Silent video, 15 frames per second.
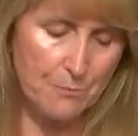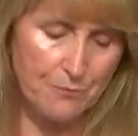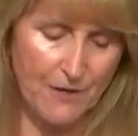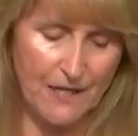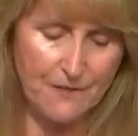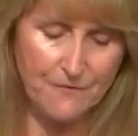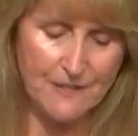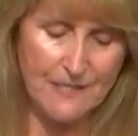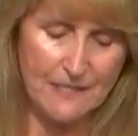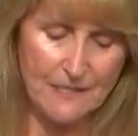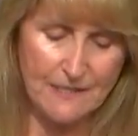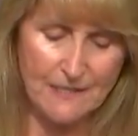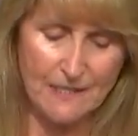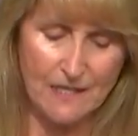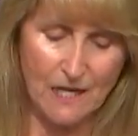
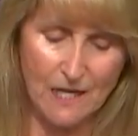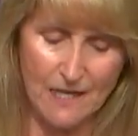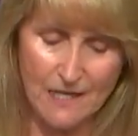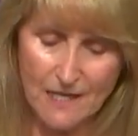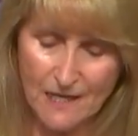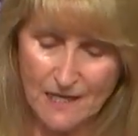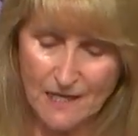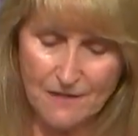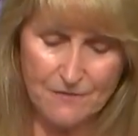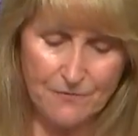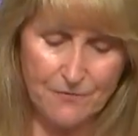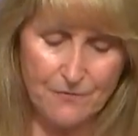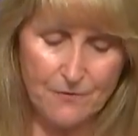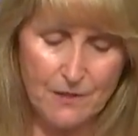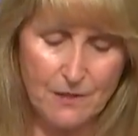breakfasts that I
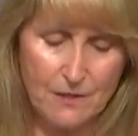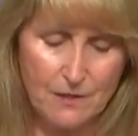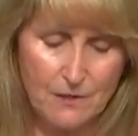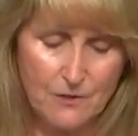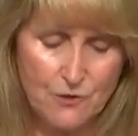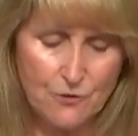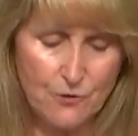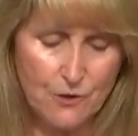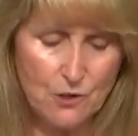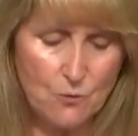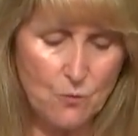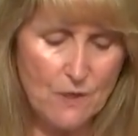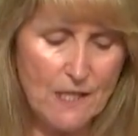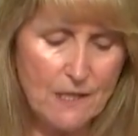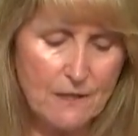have during the
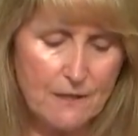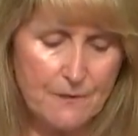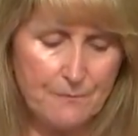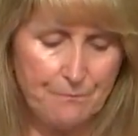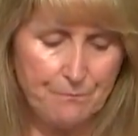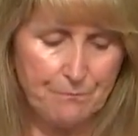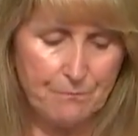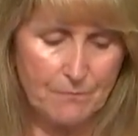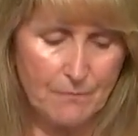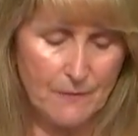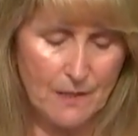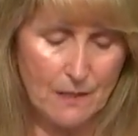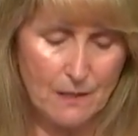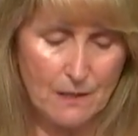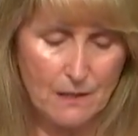week.
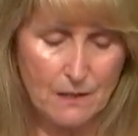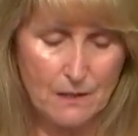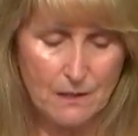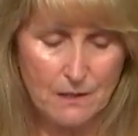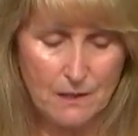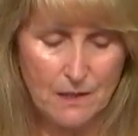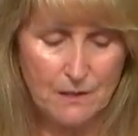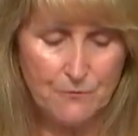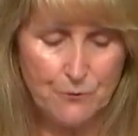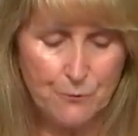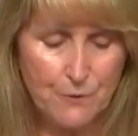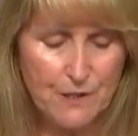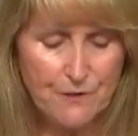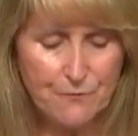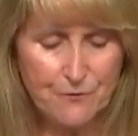I have
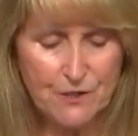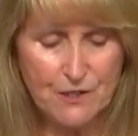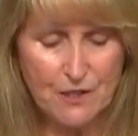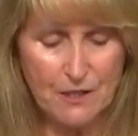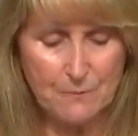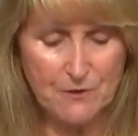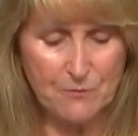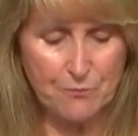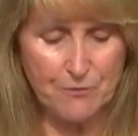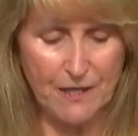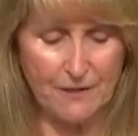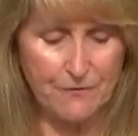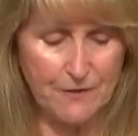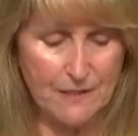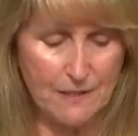3 different types of
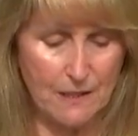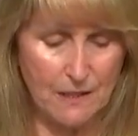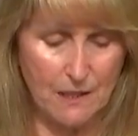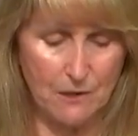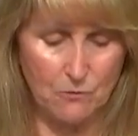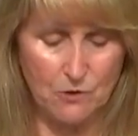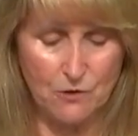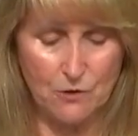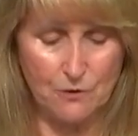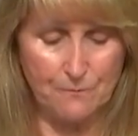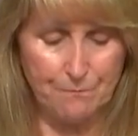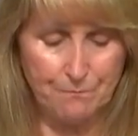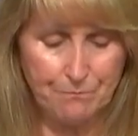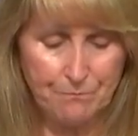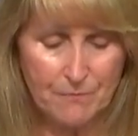breakfasts that I will
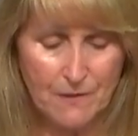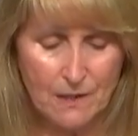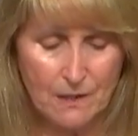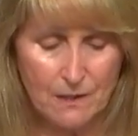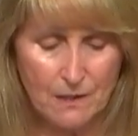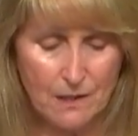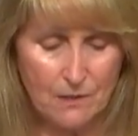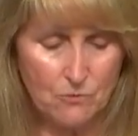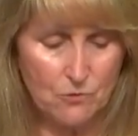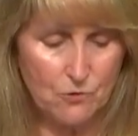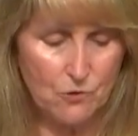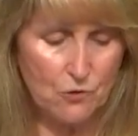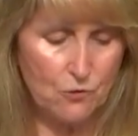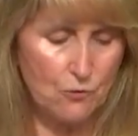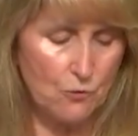do. I will
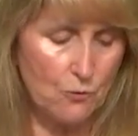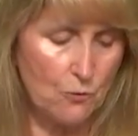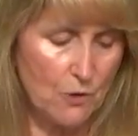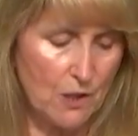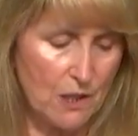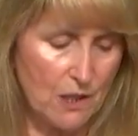do